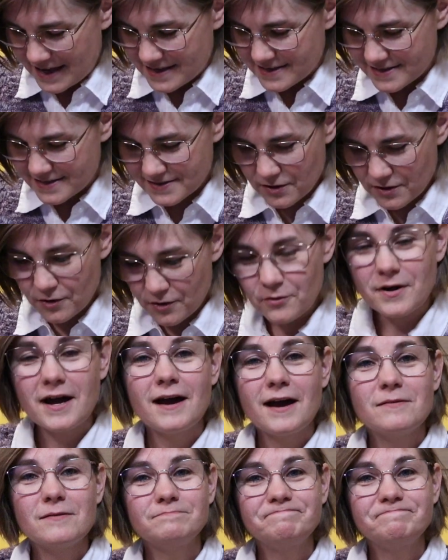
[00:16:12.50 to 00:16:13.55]
So
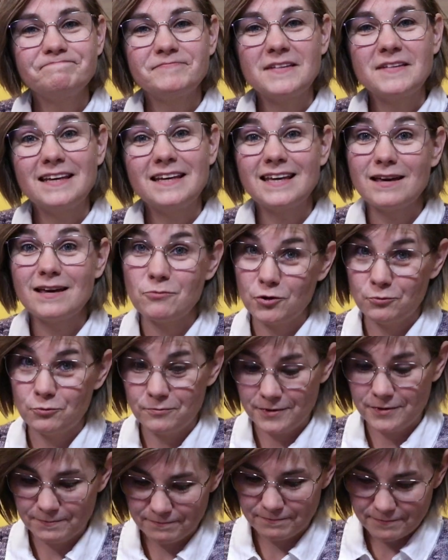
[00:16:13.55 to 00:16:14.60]
he came home.
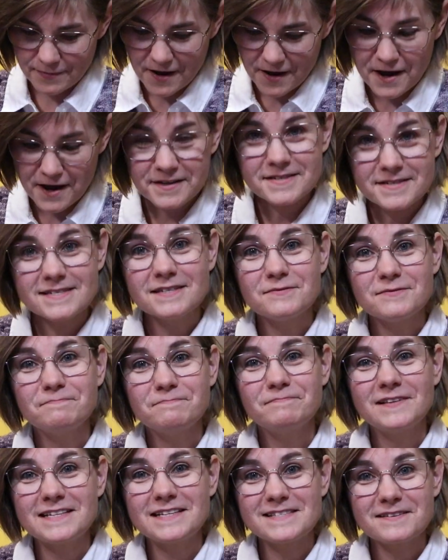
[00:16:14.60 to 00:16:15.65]
But
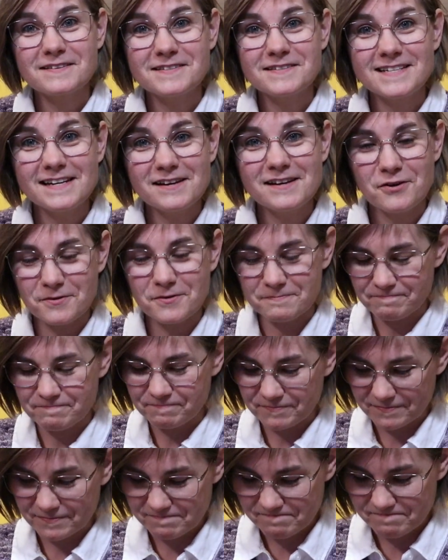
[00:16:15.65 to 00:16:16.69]
let's continue.
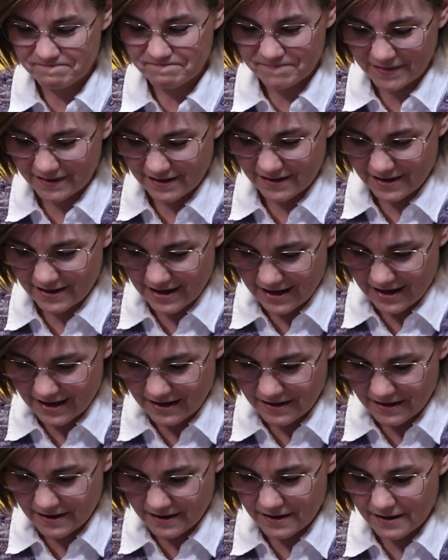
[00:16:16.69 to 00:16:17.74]

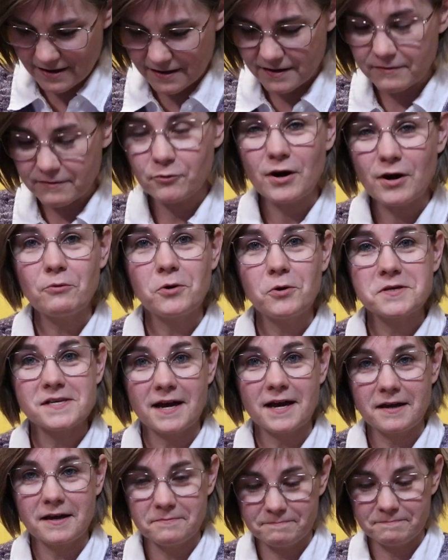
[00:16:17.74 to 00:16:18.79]
Where was
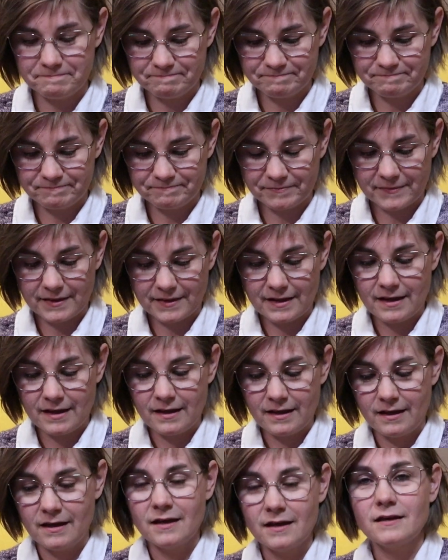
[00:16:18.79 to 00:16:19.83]
I?
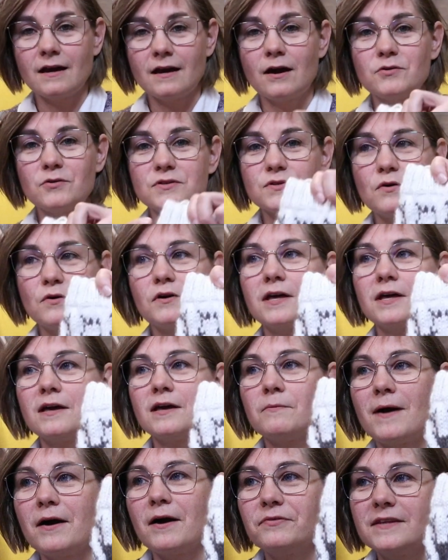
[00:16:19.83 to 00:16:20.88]
I was talking
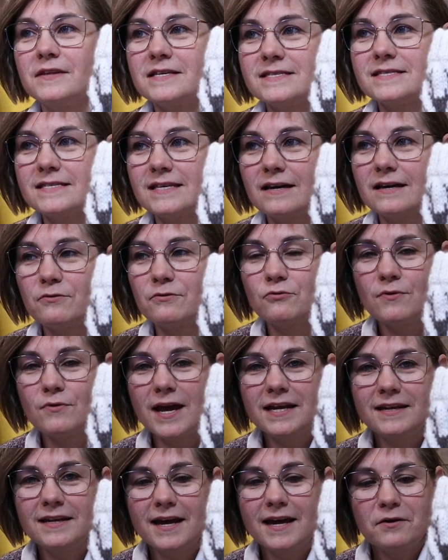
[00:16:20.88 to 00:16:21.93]
about these
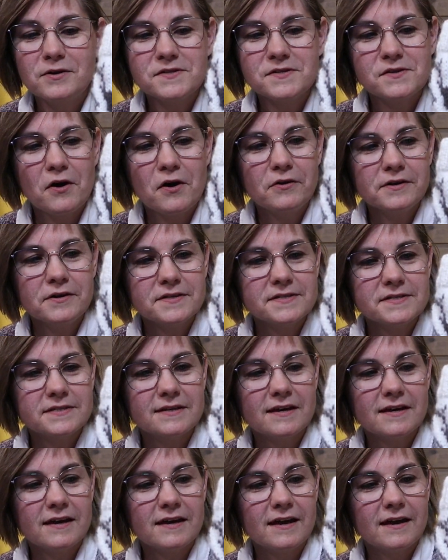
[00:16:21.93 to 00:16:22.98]
reindeer socks.
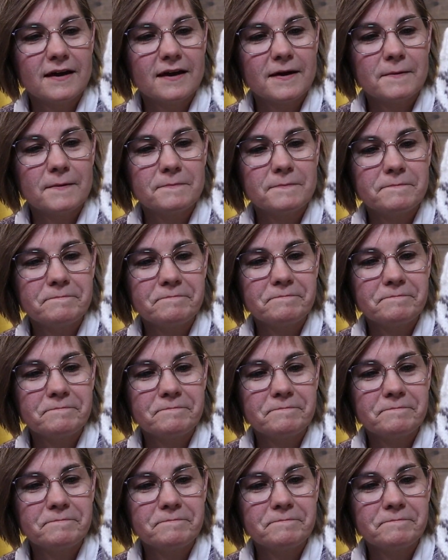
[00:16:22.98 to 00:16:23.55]
I'm